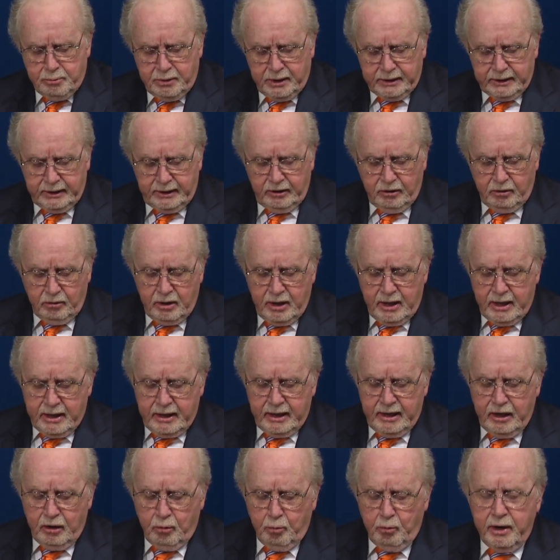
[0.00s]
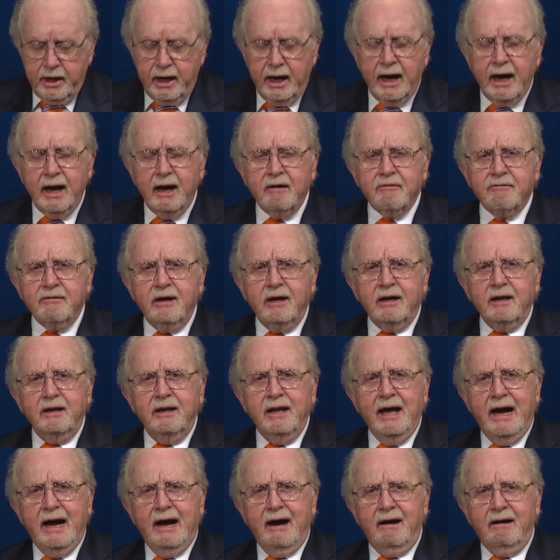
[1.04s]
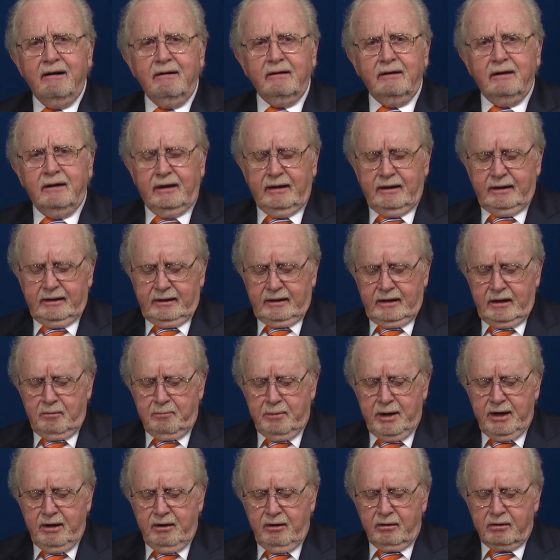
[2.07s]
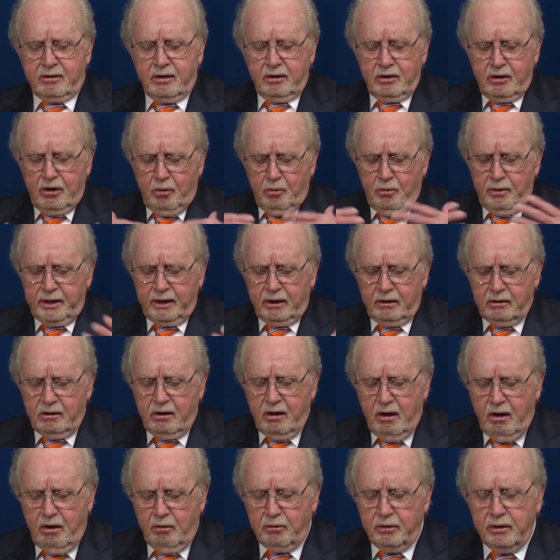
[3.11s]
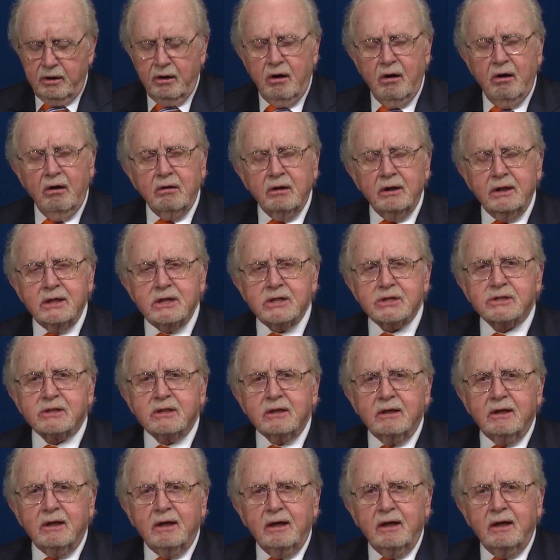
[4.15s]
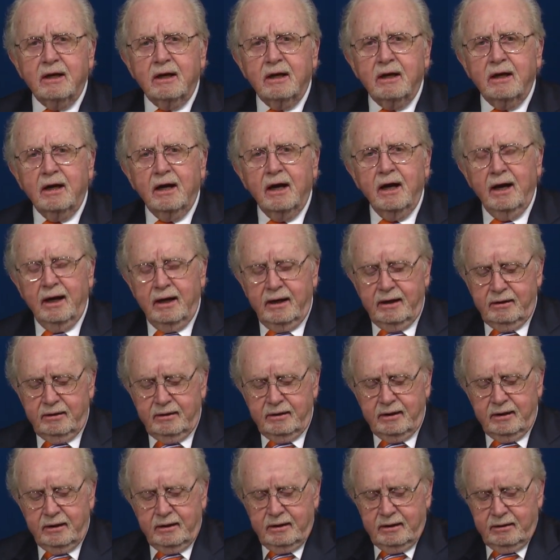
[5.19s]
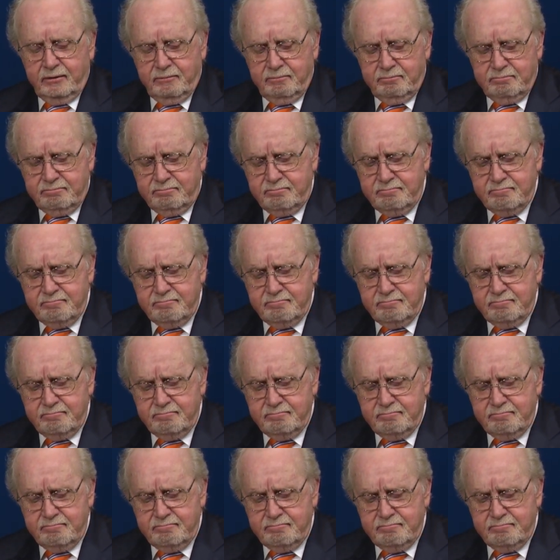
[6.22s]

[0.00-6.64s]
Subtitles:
But here we have now America going along with all this, and